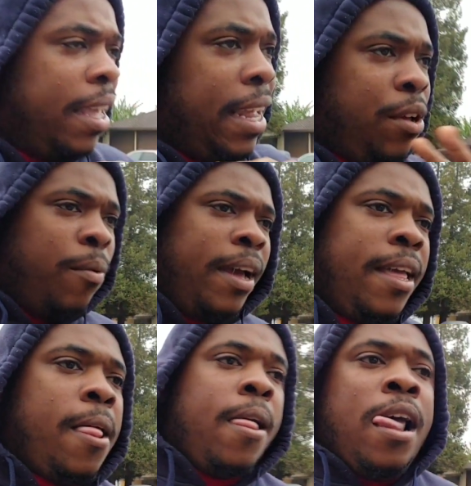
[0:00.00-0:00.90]

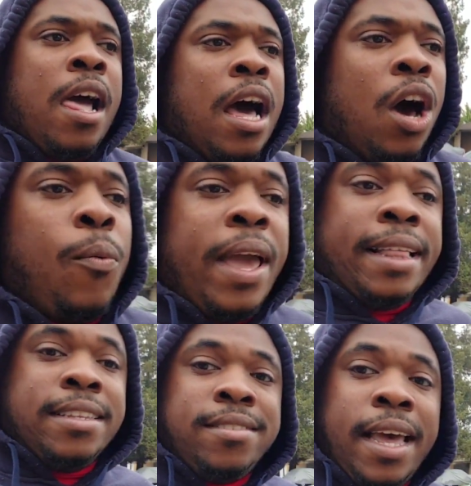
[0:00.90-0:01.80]
anyway, uh, we
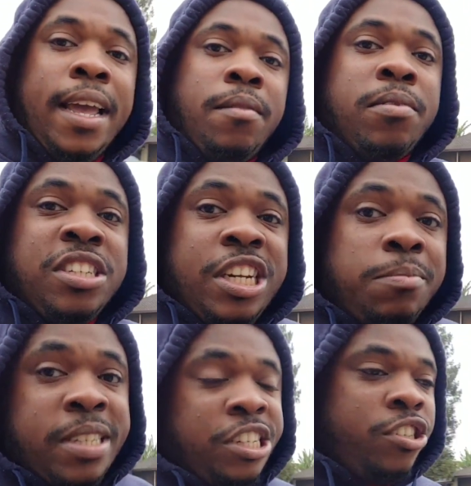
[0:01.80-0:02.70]
had the same
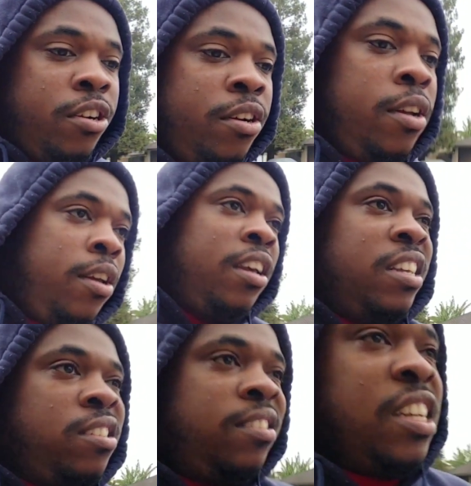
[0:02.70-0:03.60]
gym teacher,
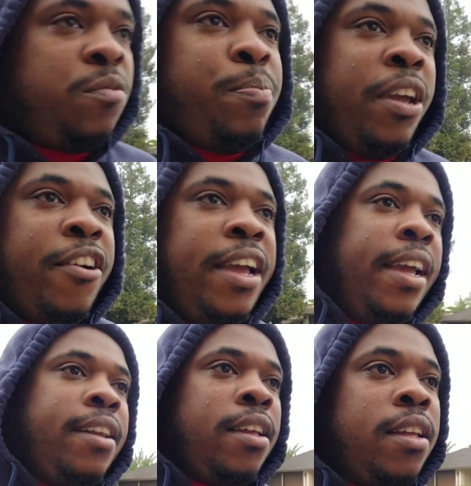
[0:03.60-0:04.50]
sixth
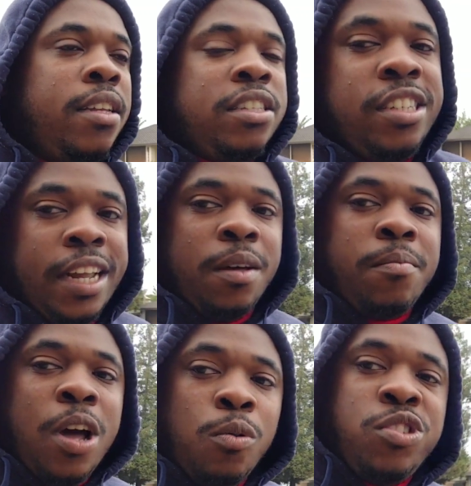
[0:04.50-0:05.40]
period
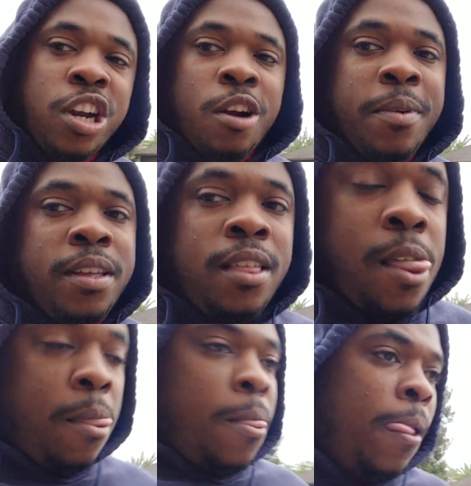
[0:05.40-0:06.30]
gym coach Sherman
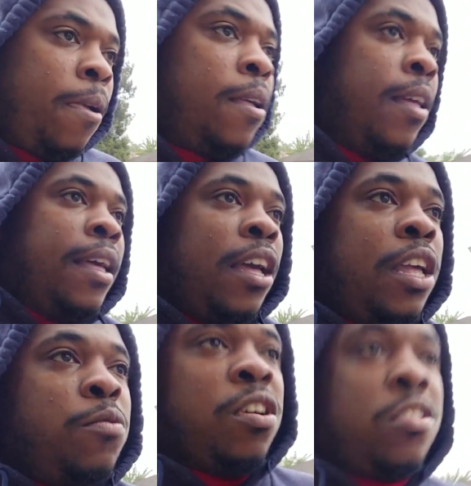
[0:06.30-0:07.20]

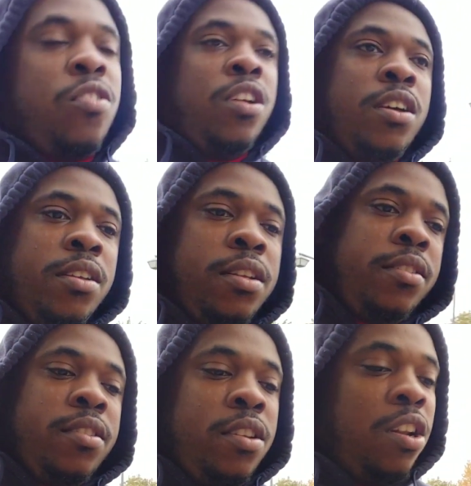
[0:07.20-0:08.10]
he was also the,
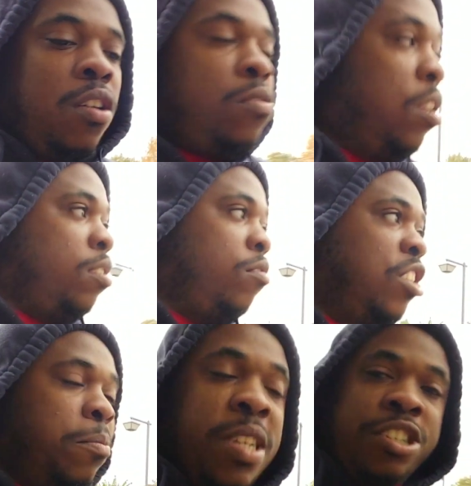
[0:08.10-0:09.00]
you know, the
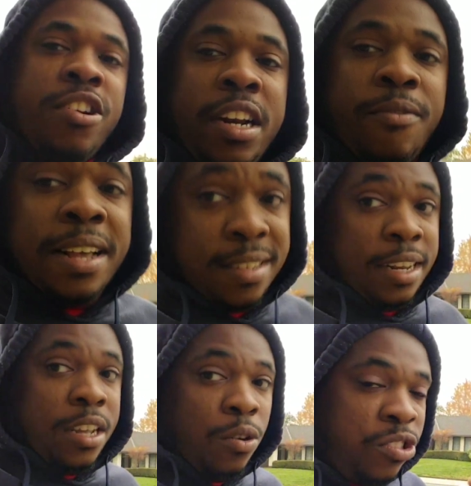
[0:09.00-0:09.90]
gym teacher and the
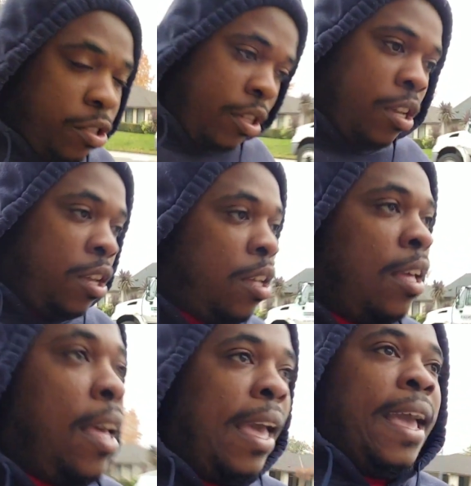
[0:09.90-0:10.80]
wrestling coach.
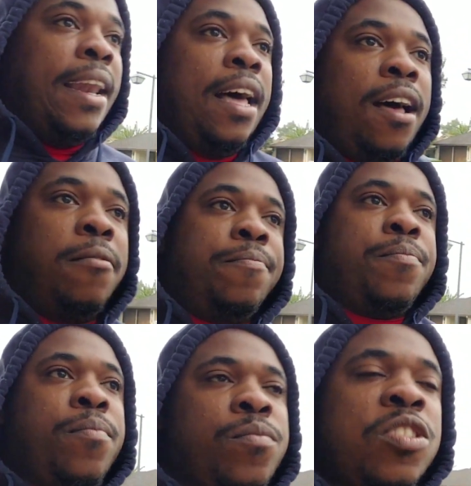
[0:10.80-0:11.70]
And um,
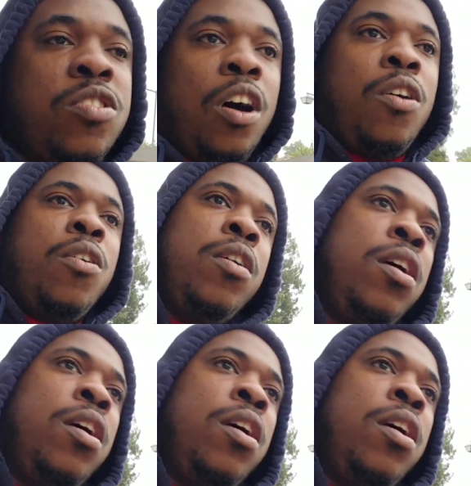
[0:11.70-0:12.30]
so